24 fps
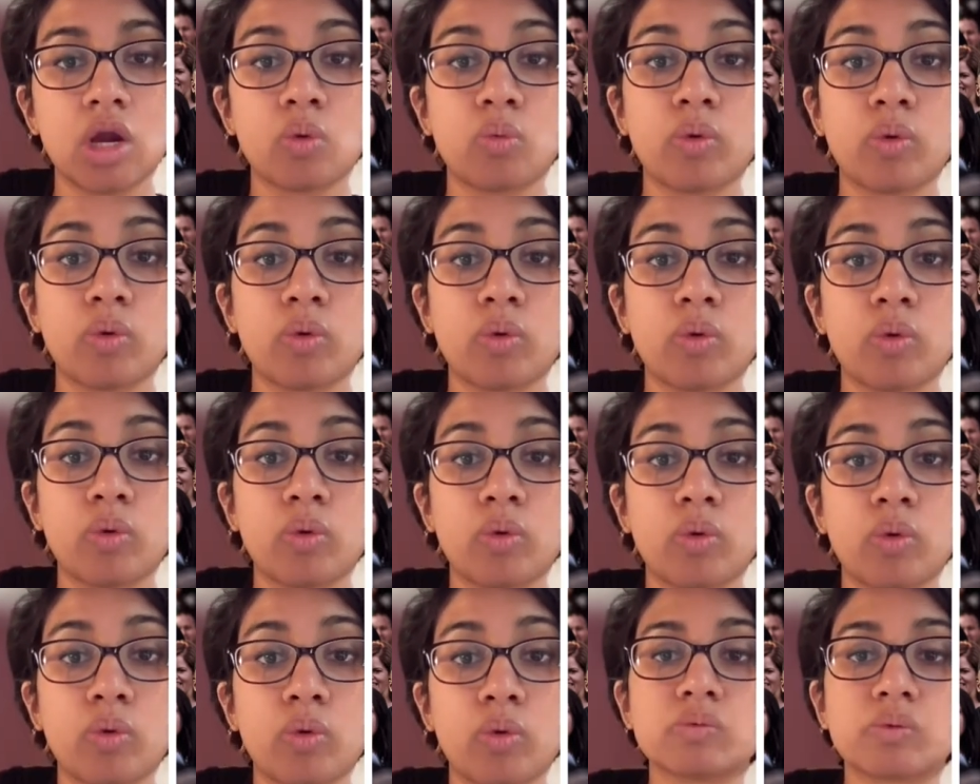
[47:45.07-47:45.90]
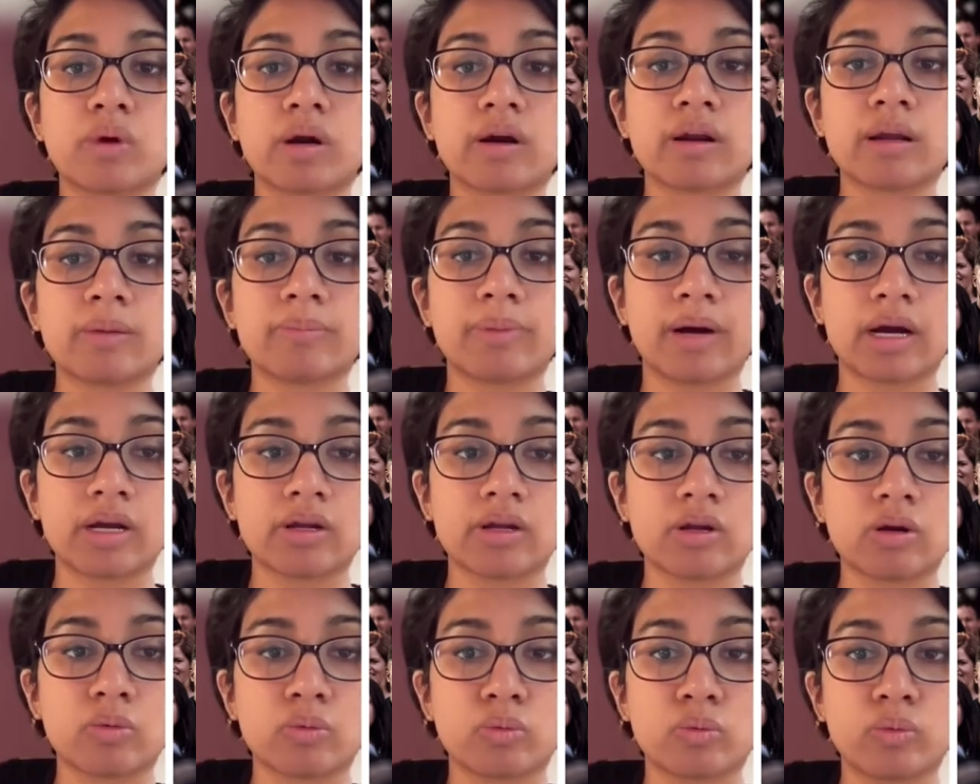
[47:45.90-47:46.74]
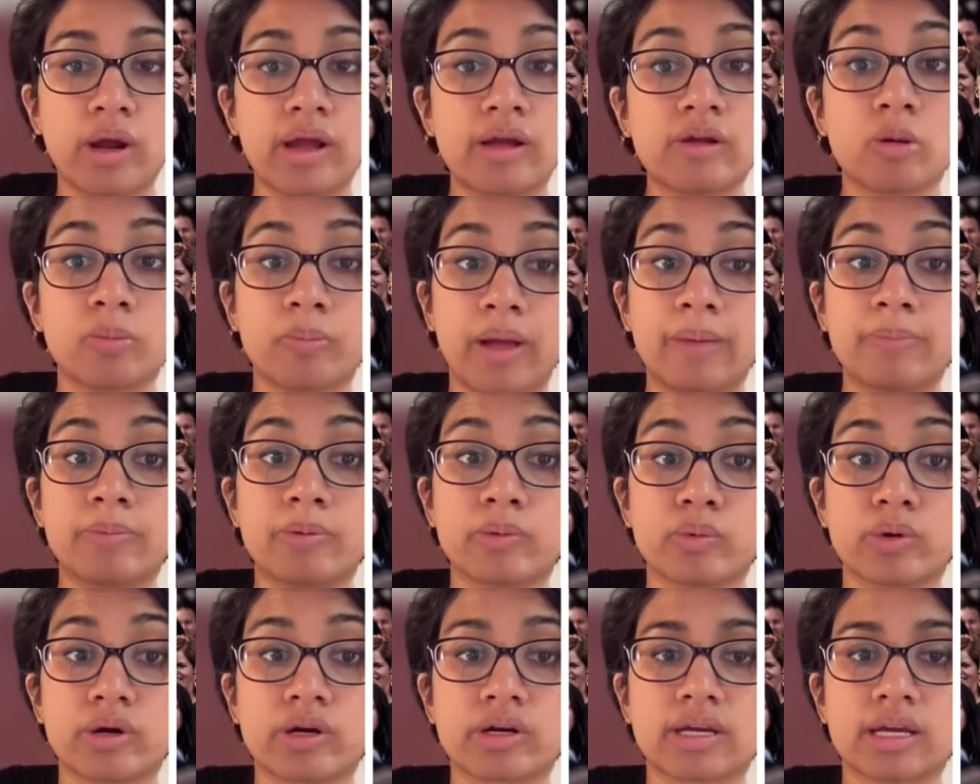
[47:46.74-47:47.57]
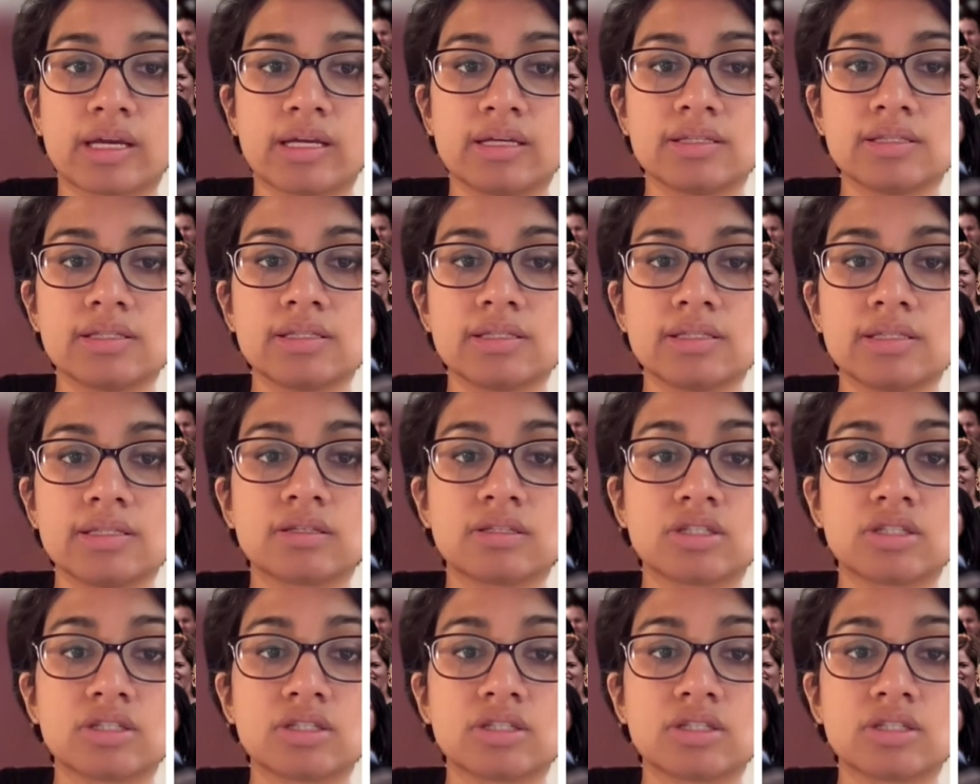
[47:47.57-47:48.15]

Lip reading: where you don't have to worry about where your paperwork is.